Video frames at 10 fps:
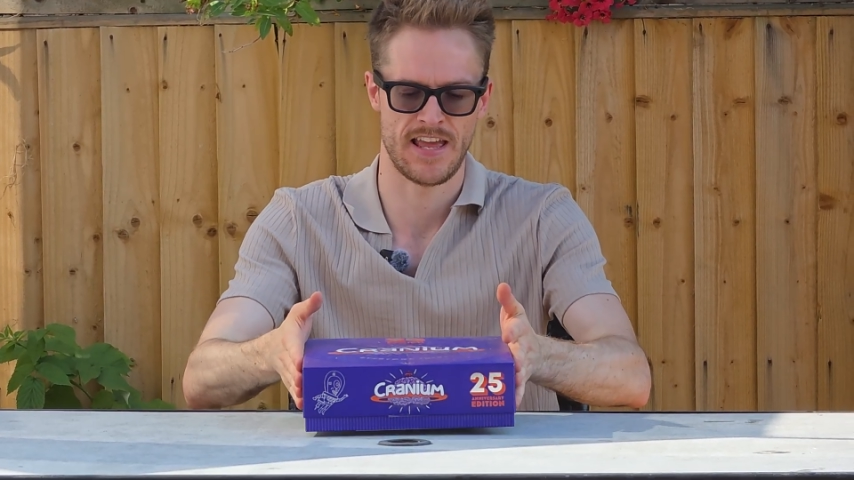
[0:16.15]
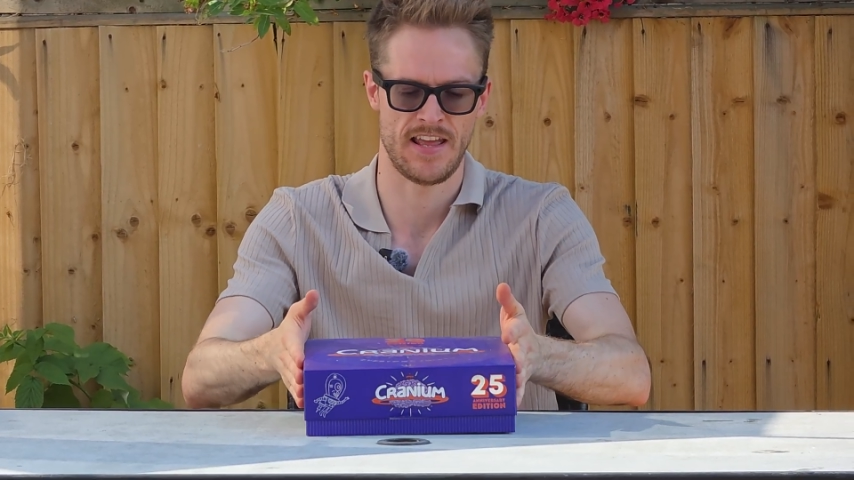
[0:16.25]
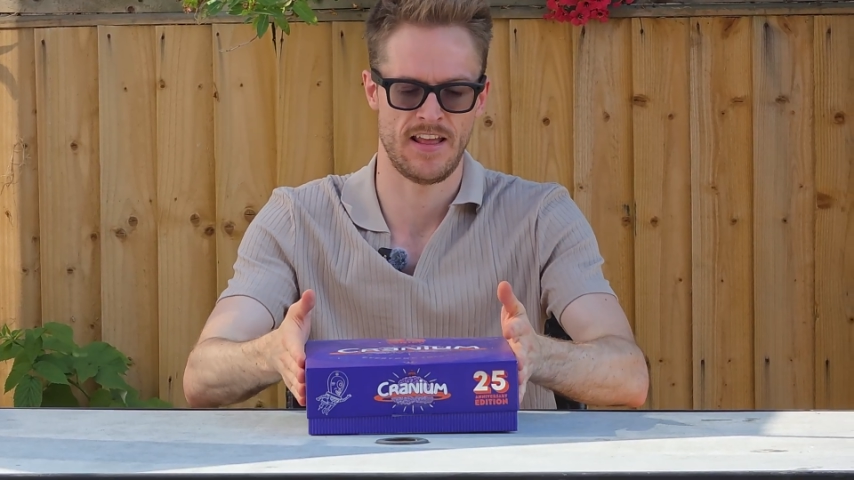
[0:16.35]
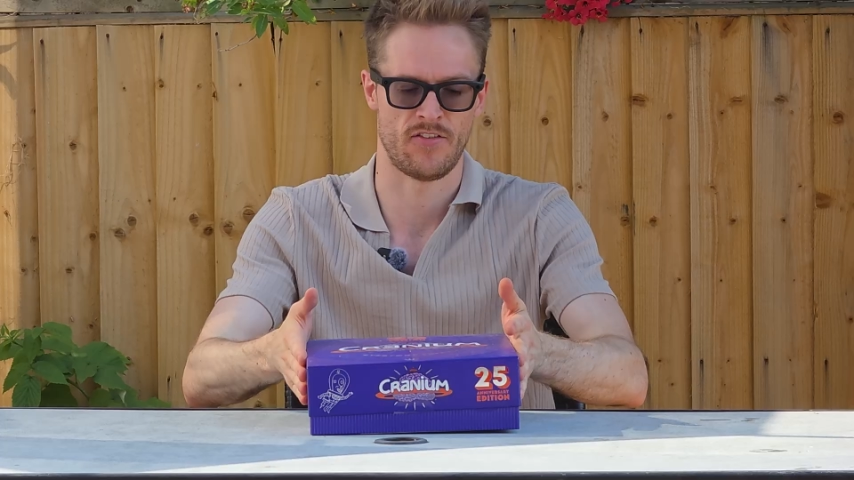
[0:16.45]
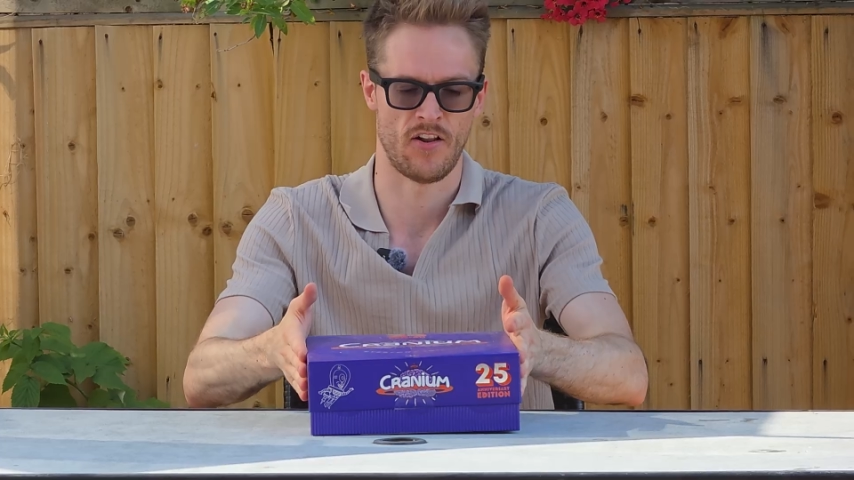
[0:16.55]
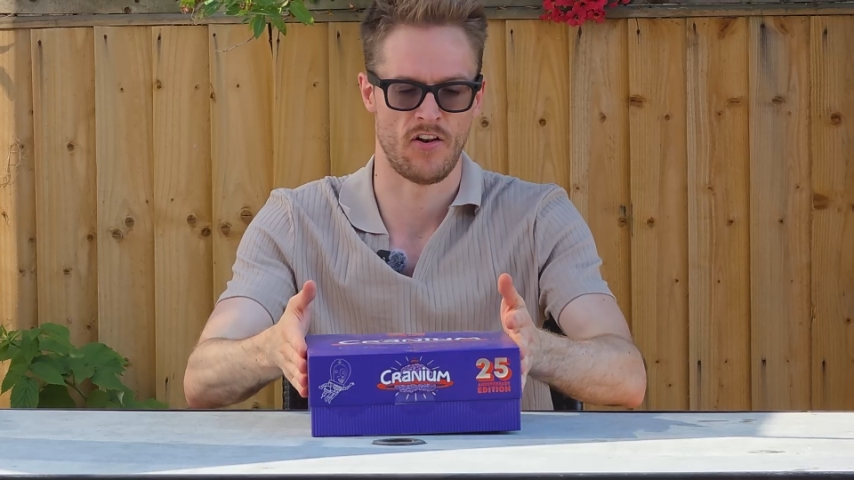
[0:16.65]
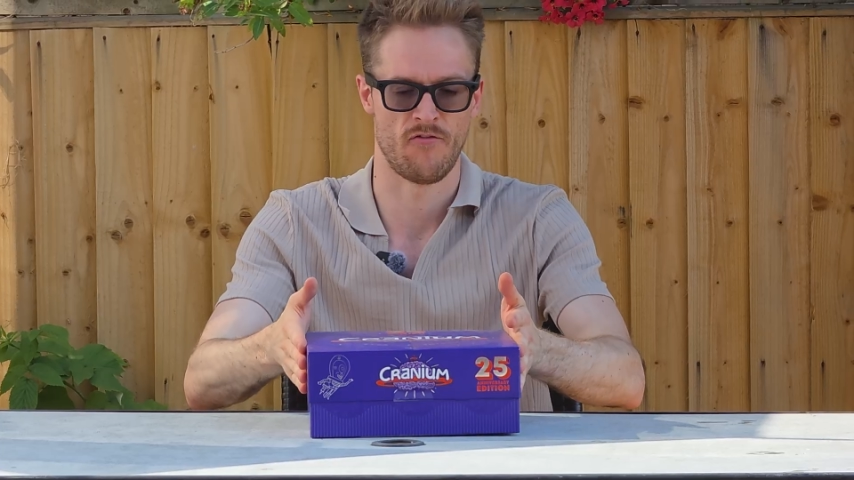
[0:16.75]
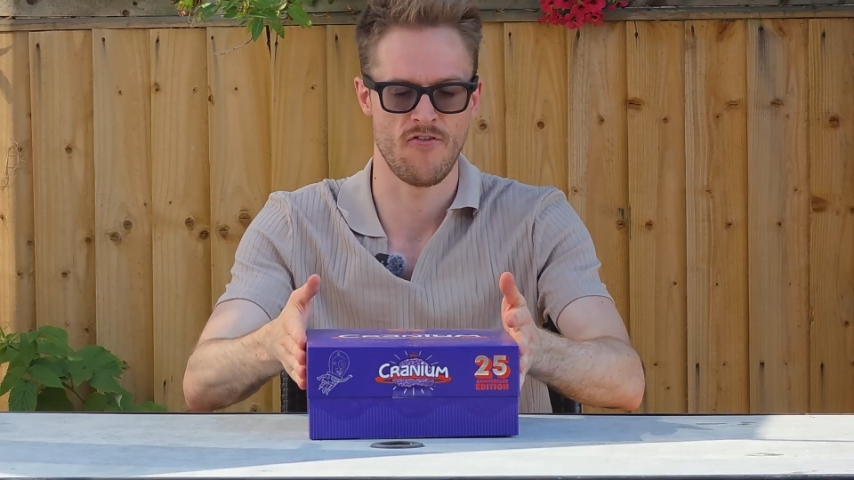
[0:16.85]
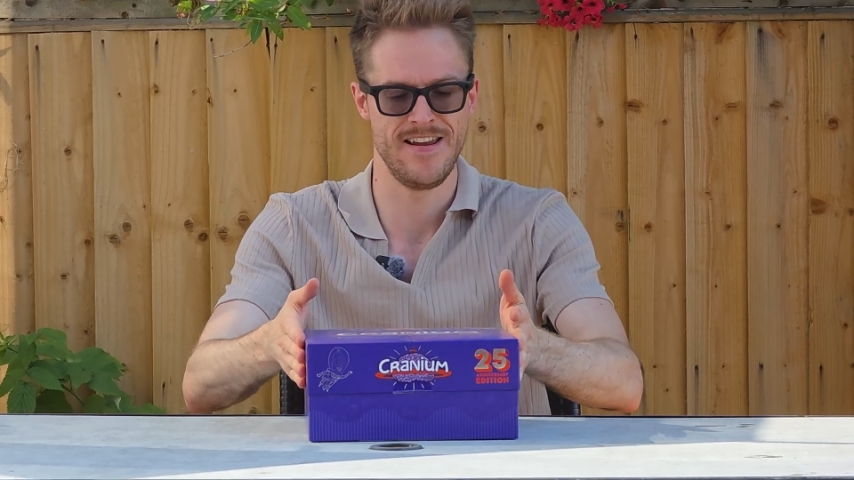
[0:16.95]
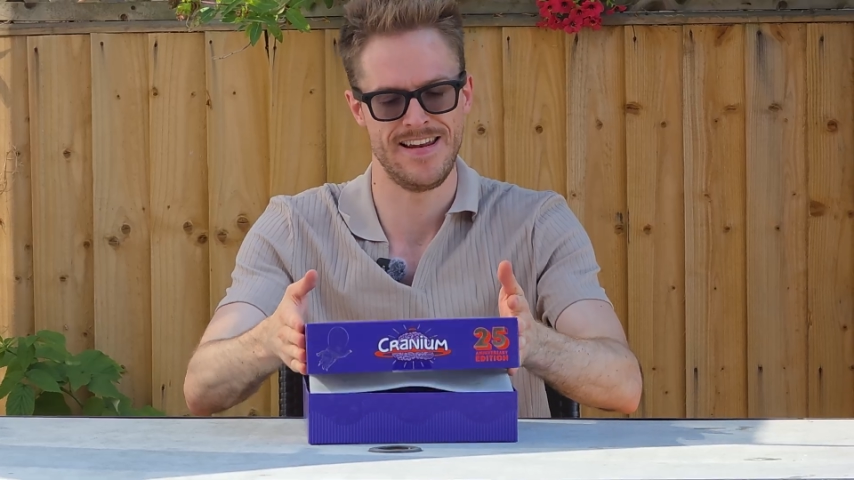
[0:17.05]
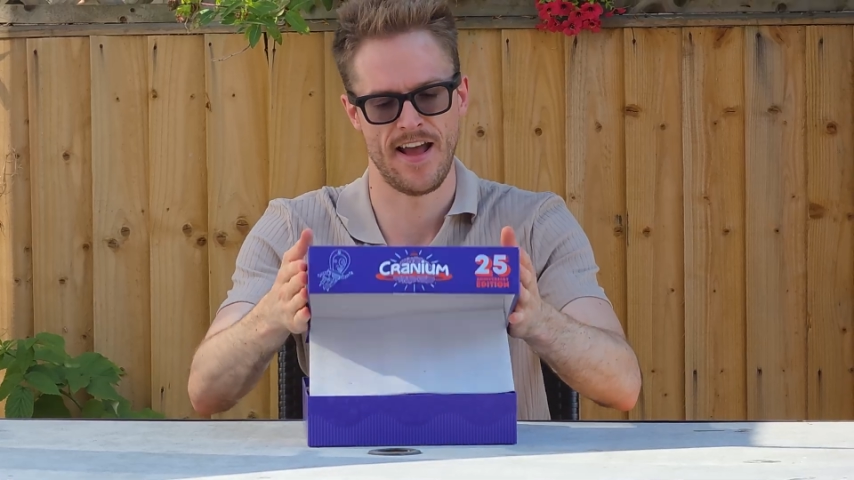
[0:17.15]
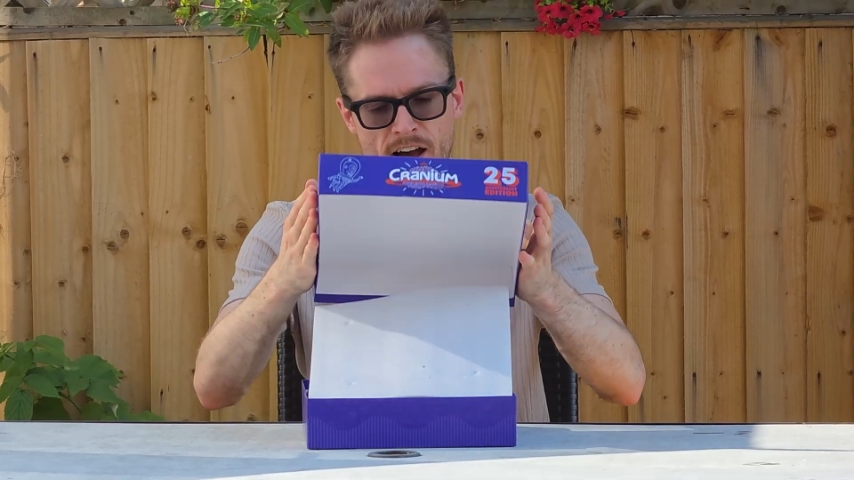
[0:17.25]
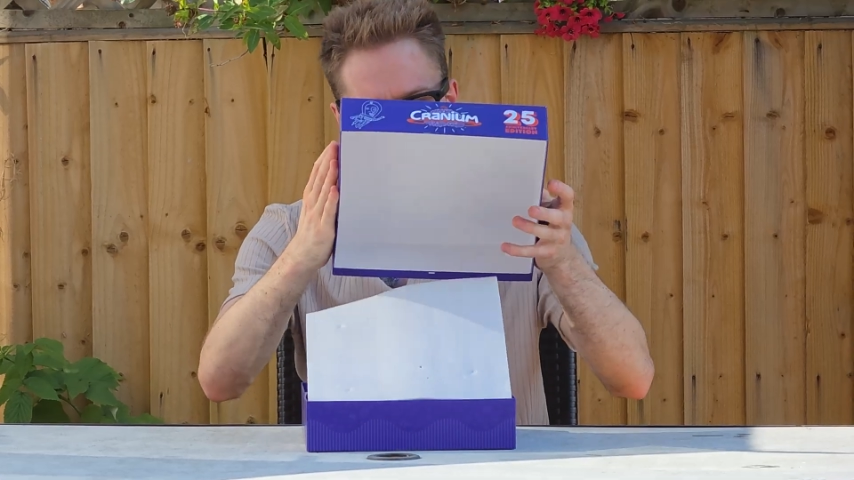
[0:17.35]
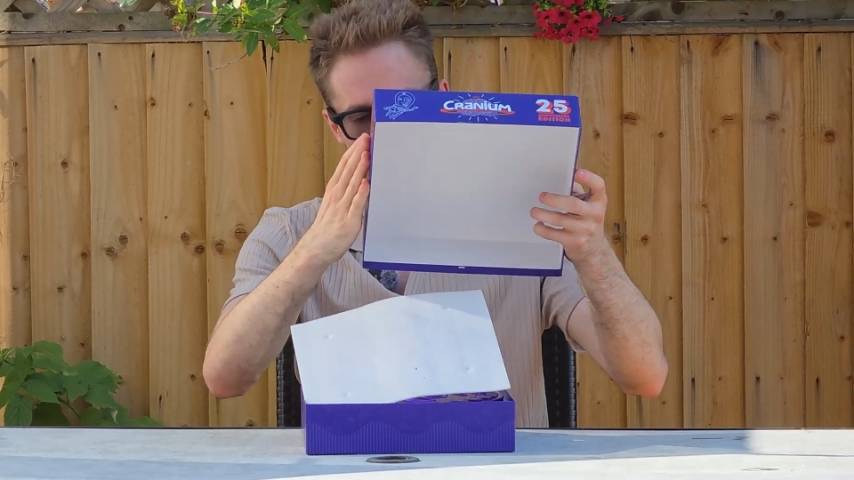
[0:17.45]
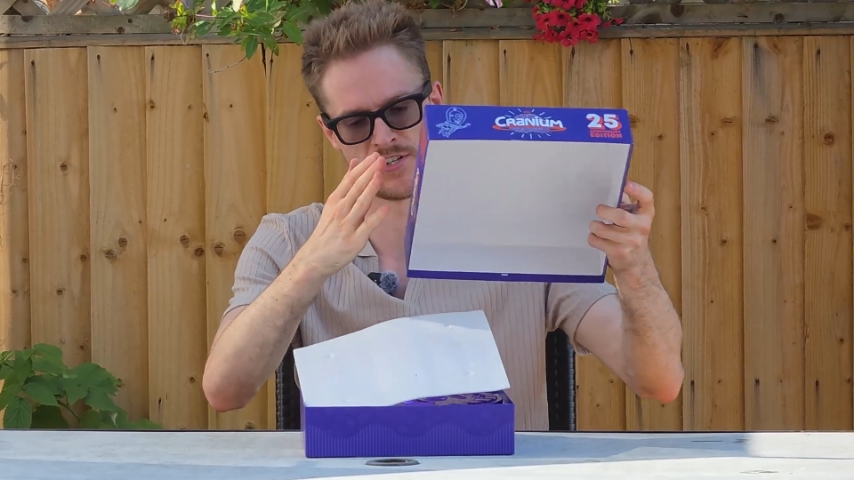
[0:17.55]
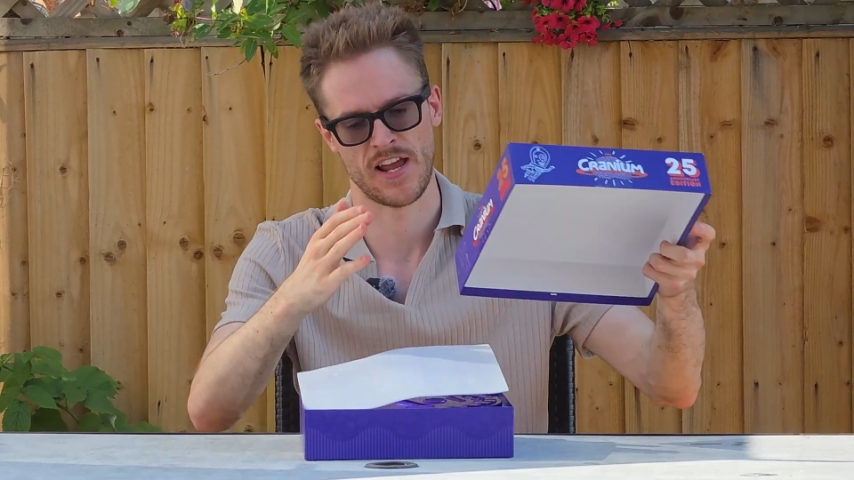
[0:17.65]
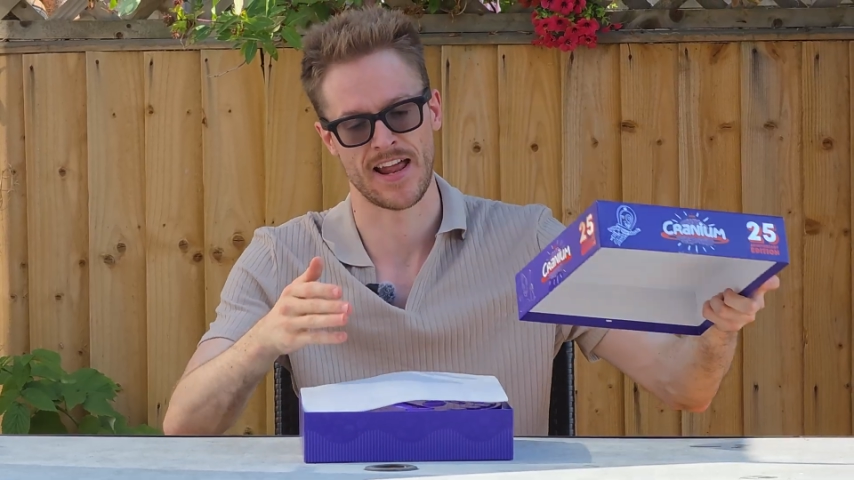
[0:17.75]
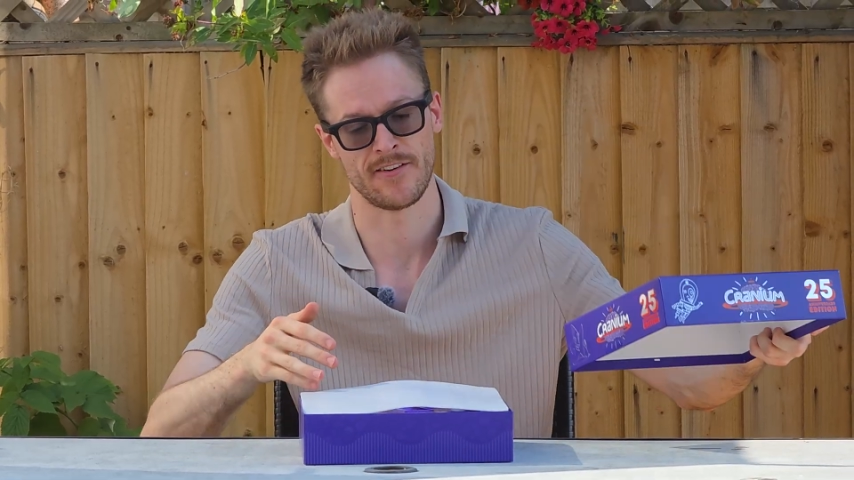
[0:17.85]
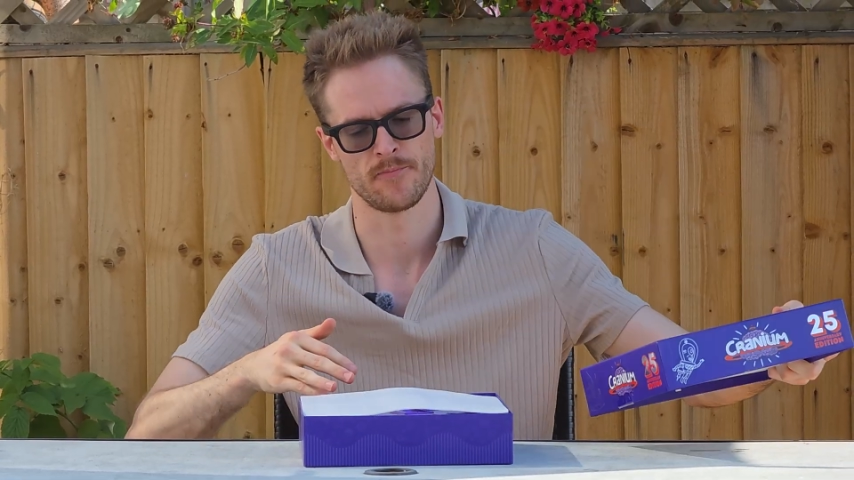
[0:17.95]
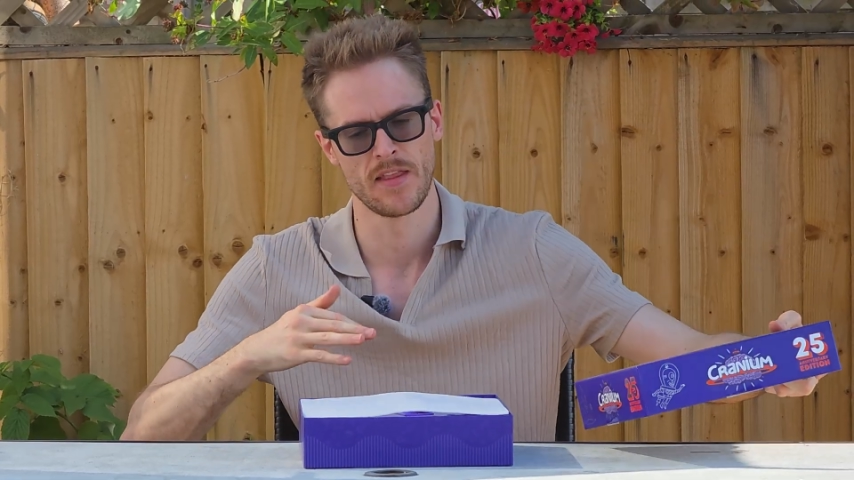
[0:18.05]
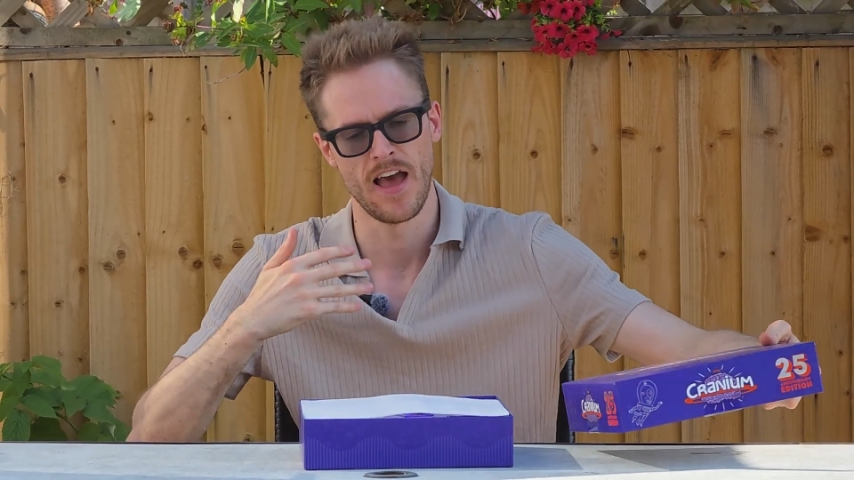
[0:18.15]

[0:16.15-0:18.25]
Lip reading: It is a really high budget, and